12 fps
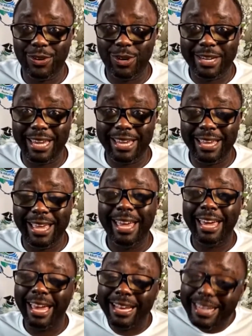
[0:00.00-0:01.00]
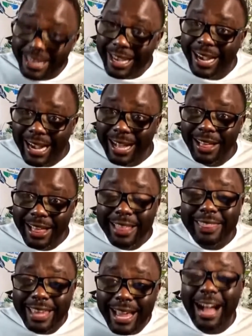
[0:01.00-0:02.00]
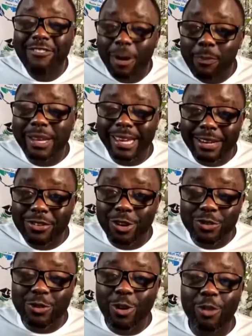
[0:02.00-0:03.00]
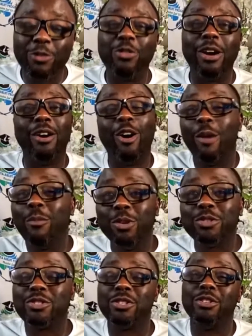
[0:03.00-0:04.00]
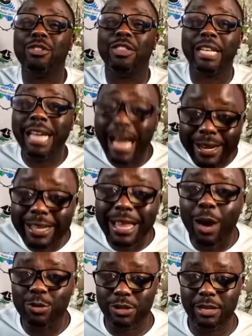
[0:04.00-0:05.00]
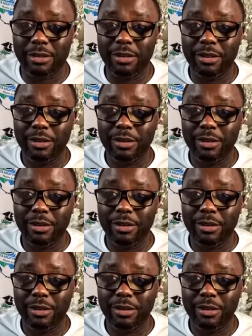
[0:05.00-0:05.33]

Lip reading: Okay, and here they have applications of almost 300,000.